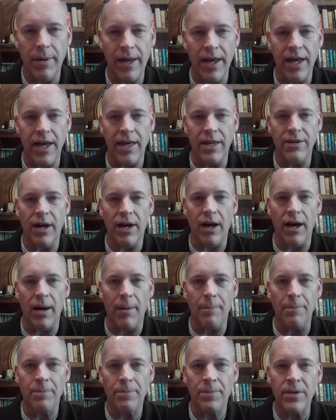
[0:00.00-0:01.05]
And
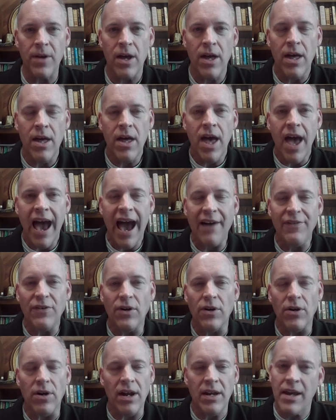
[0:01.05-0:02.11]
I'm
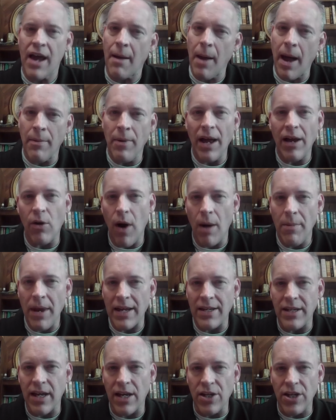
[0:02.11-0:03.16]

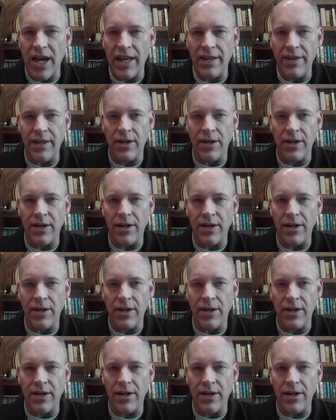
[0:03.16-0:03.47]
not done yet.